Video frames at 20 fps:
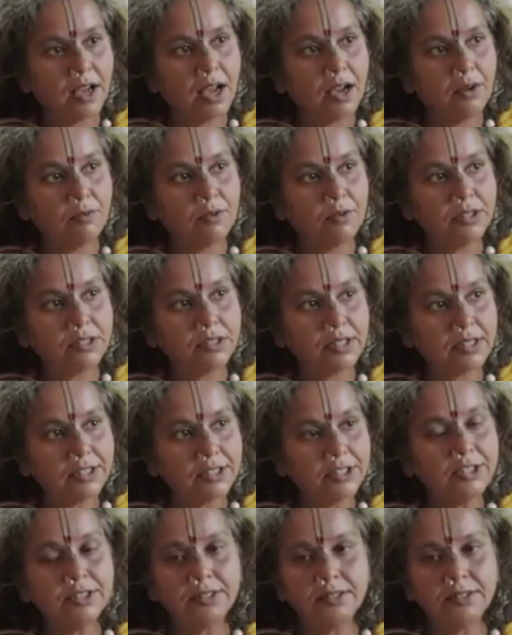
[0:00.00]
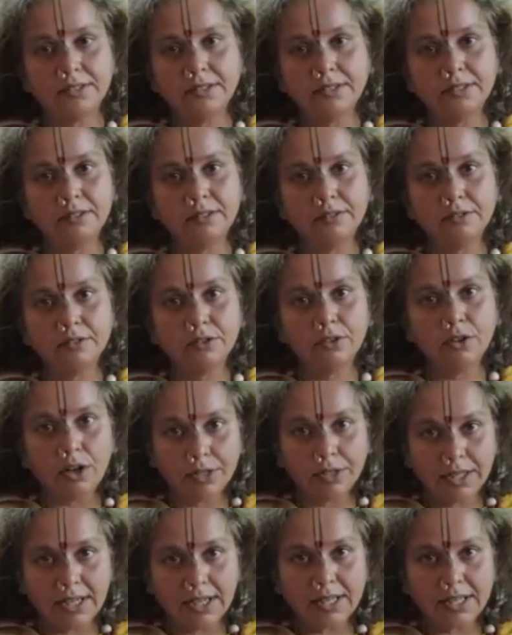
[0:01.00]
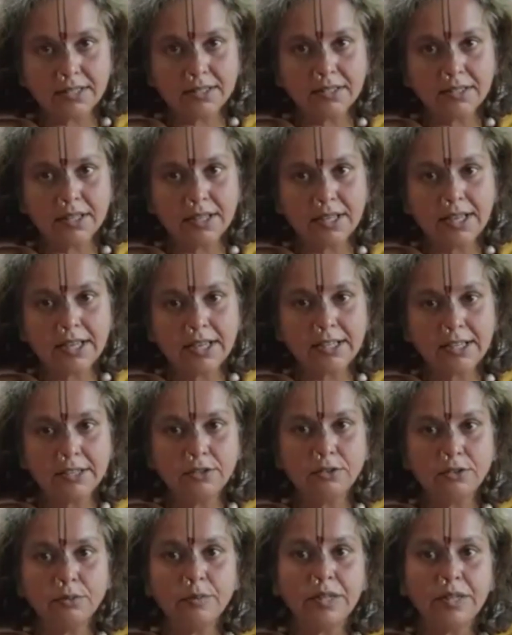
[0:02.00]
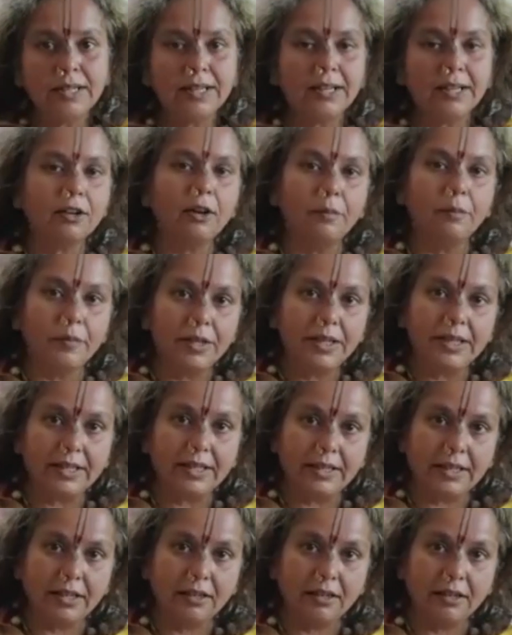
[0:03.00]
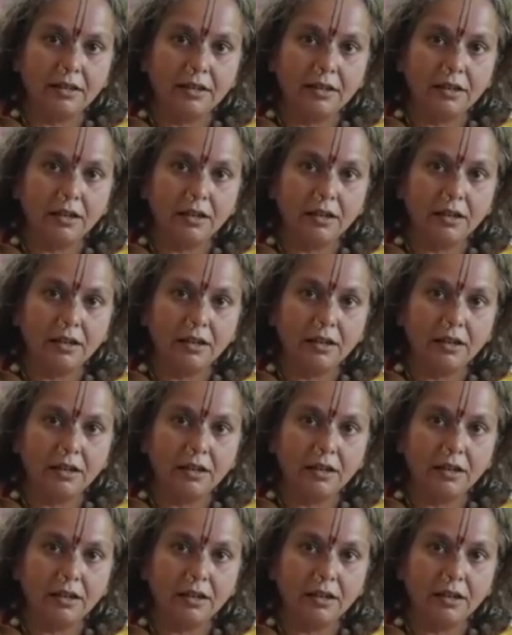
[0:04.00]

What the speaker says: our traditions taught us is to be in a community.